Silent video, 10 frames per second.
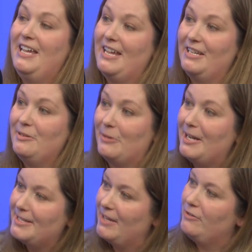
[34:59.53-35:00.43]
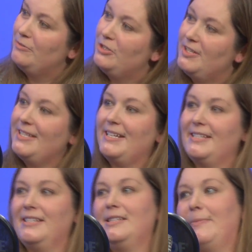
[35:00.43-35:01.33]
In Nebraska, everyone just like
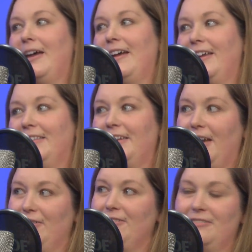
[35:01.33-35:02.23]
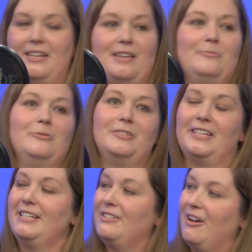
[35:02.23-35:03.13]
sits back at the council table and
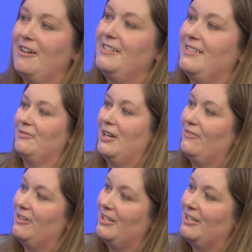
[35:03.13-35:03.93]
like talks whatever.